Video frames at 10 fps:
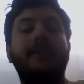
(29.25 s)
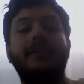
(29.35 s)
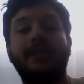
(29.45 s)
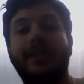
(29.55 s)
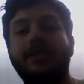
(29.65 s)
the
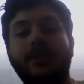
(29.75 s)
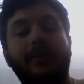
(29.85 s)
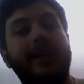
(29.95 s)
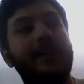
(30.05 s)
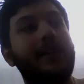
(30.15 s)
second
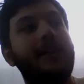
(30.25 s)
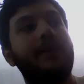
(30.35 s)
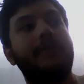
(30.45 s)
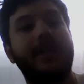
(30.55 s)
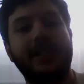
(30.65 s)
showing
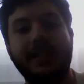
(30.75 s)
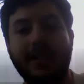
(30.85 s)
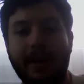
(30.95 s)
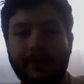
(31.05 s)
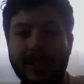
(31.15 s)
because
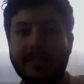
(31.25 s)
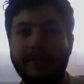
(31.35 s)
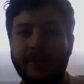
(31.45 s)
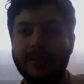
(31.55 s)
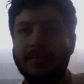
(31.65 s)
I missed the first